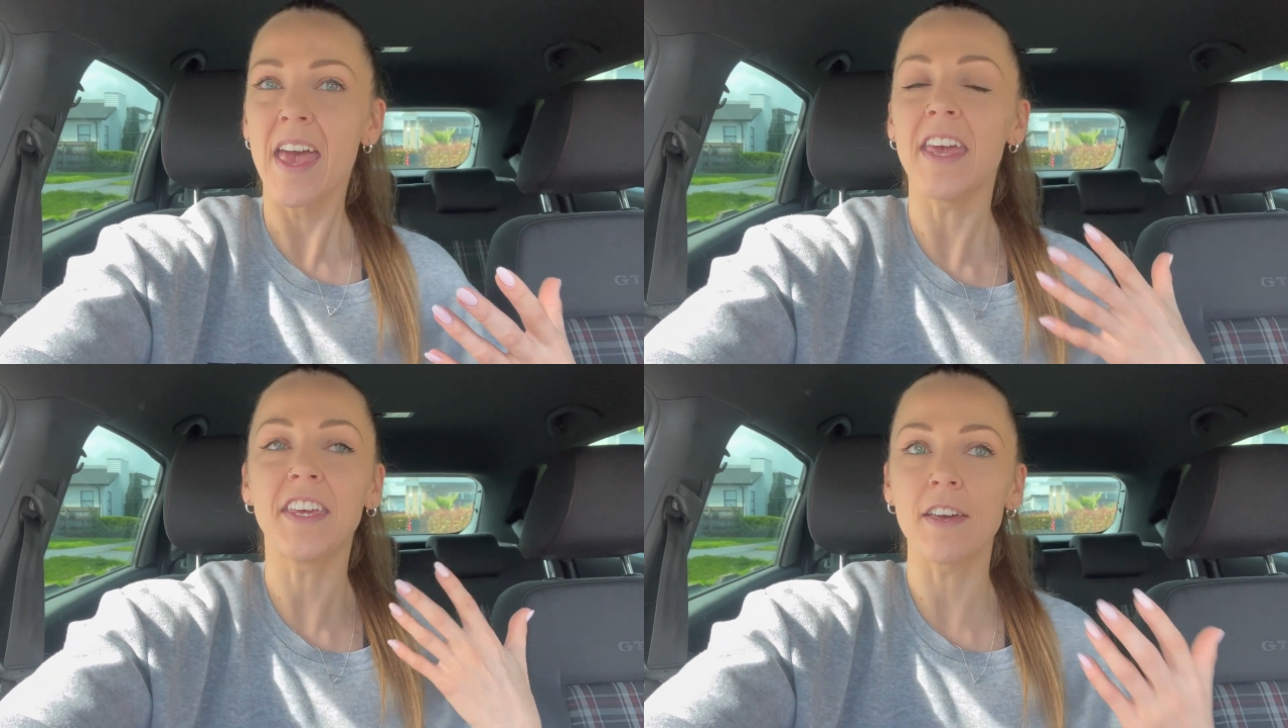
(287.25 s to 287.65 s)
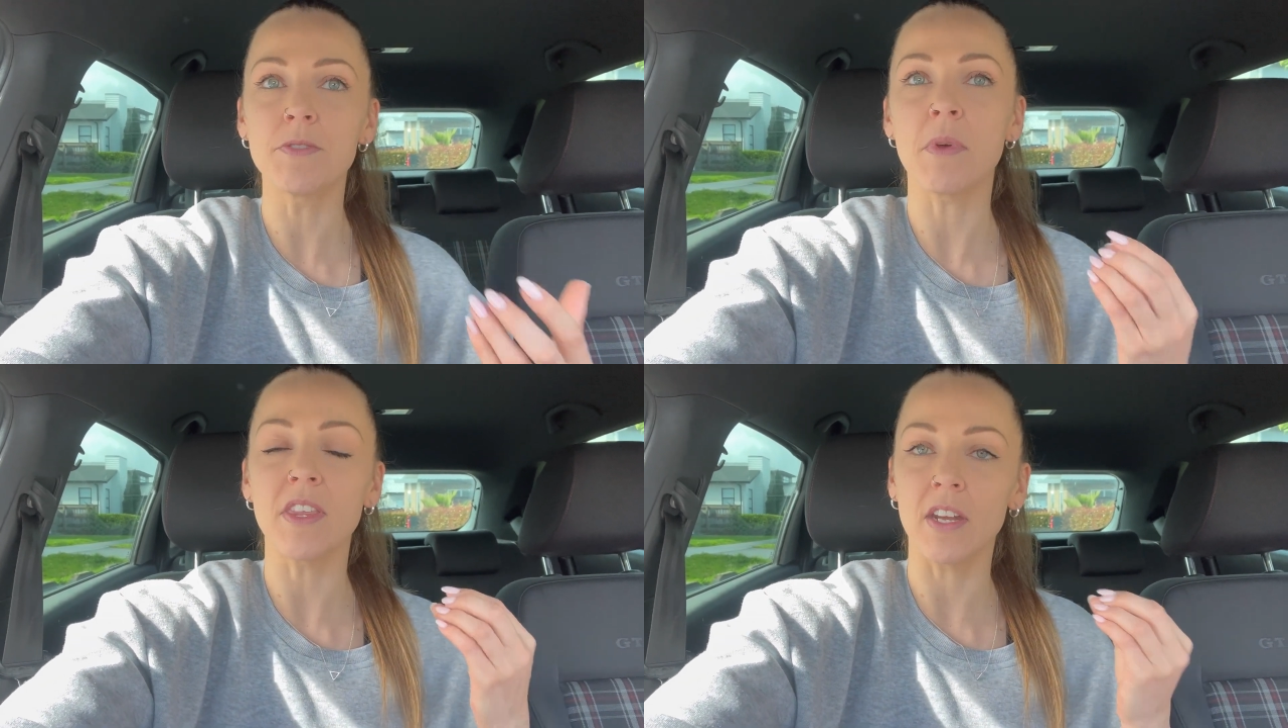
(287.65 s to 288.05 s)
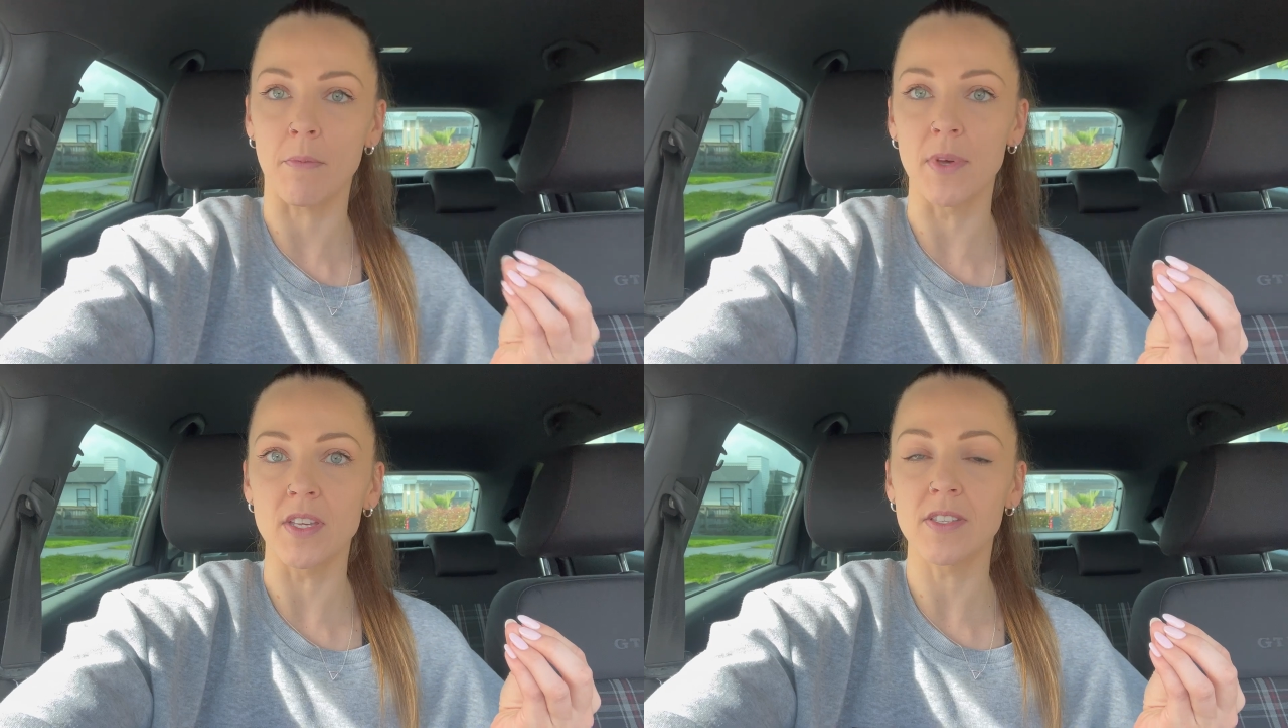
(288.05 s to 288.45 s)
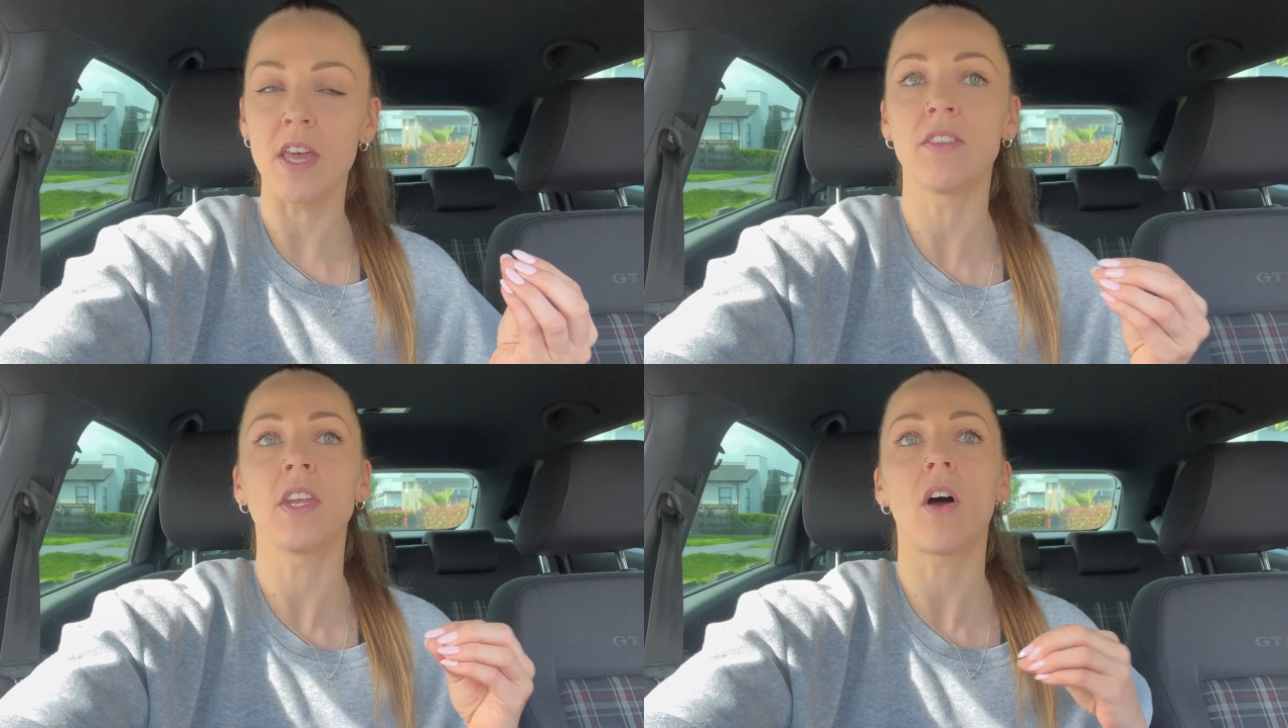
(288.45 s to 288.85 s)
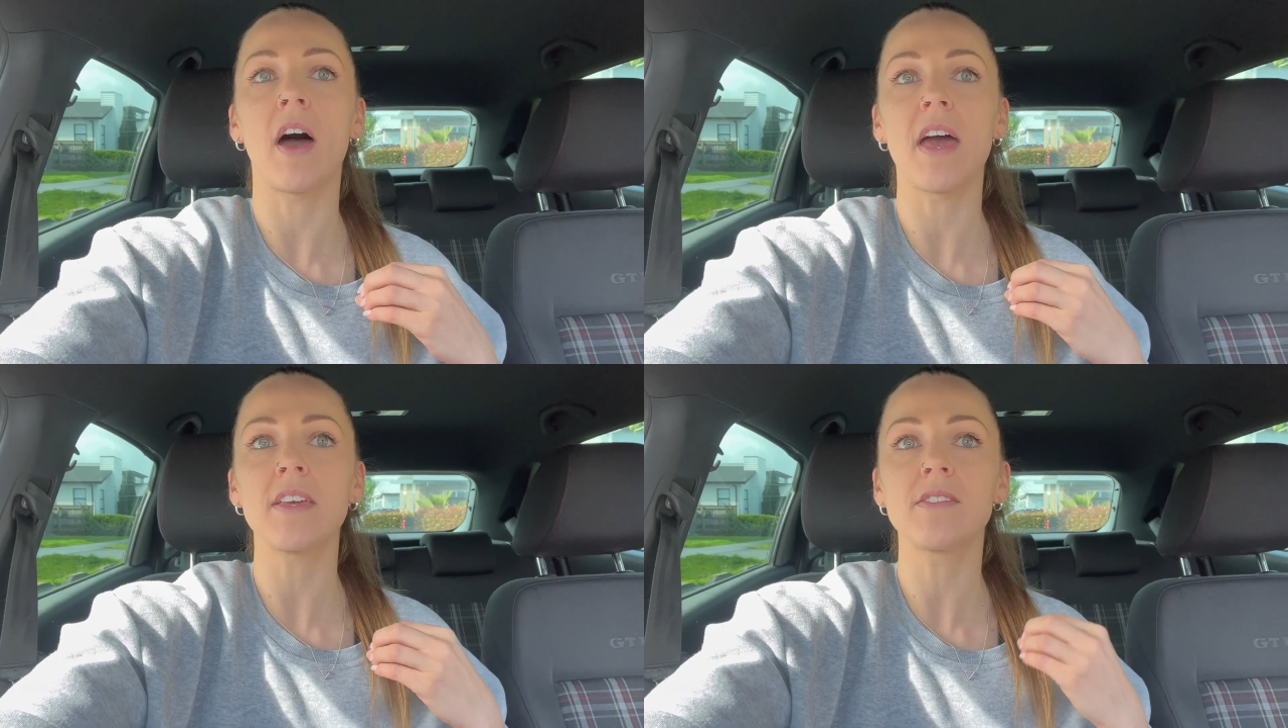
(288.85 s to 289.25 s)
He gives me the numbers, and then
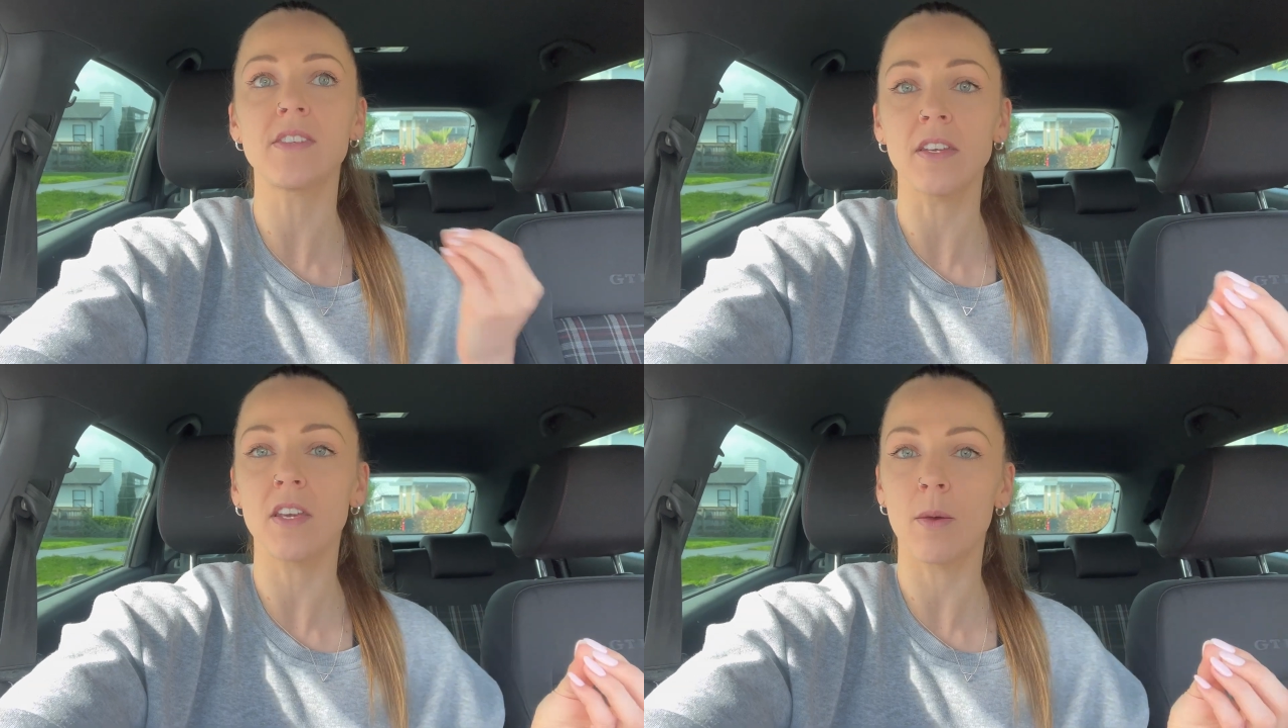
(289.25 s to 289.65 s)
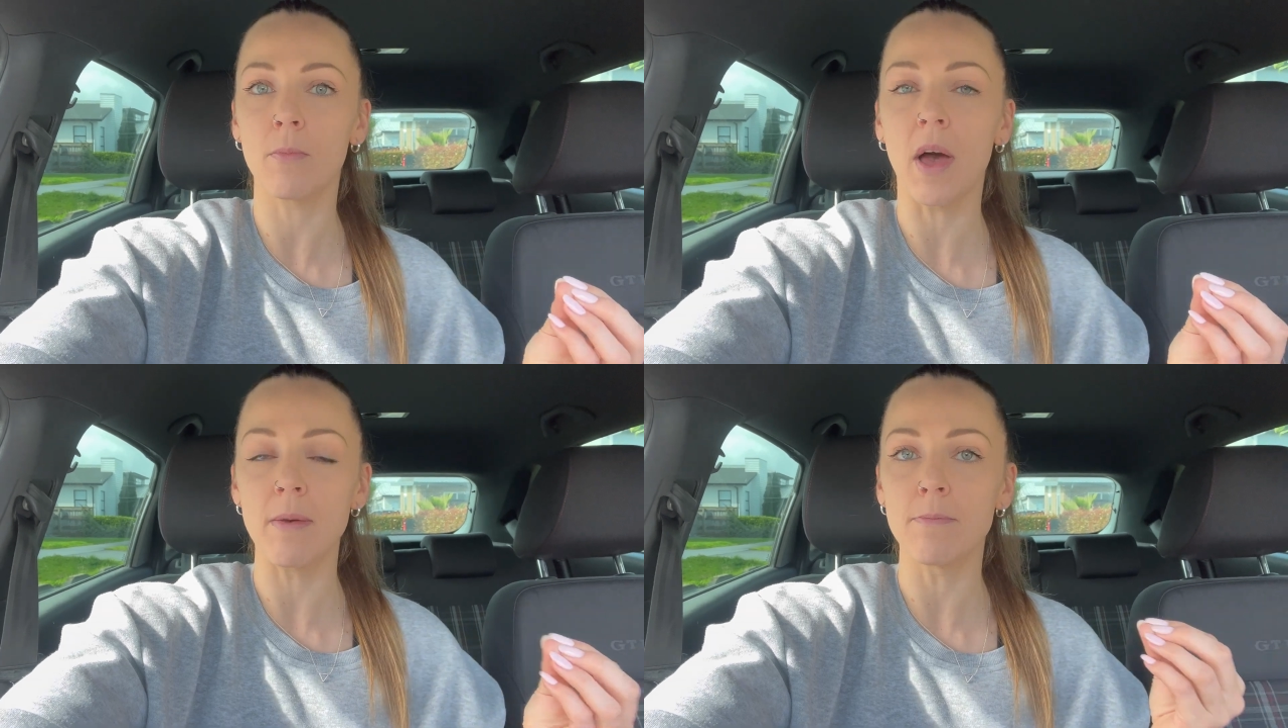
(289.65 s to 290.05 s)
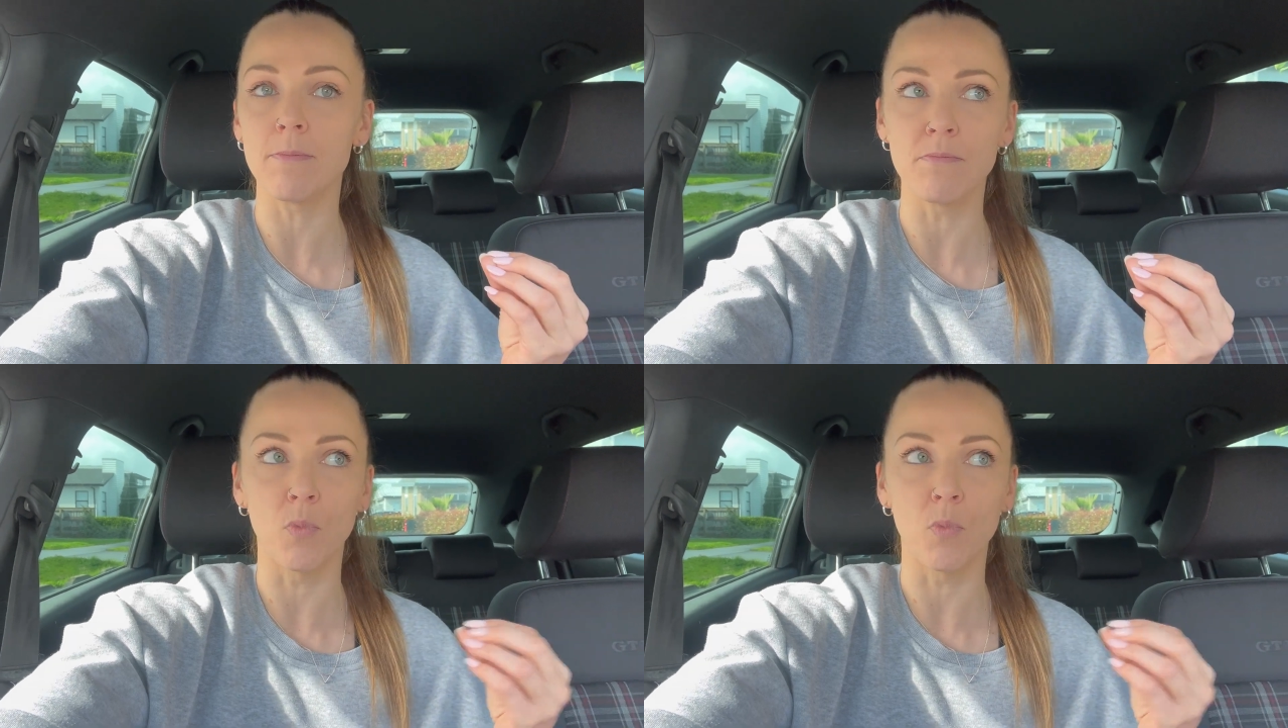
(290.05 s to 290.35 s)
I sent him